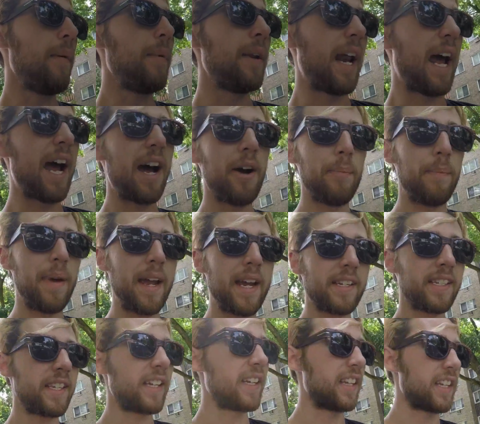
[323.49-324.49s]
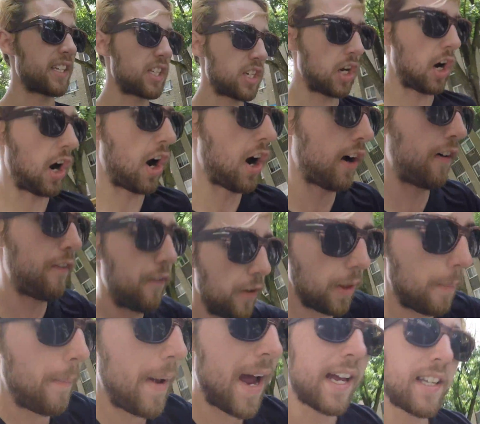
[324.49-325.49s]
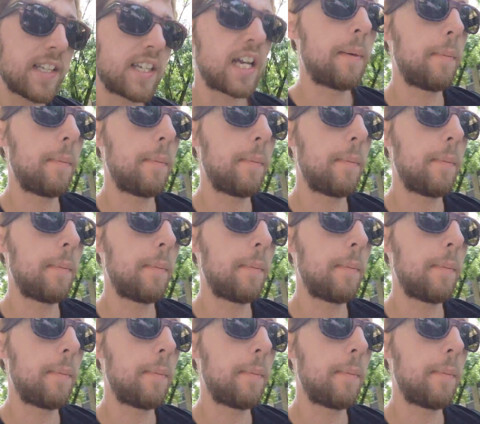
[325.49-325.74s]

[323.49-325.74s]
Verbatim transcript: I've been outpacing this car for the past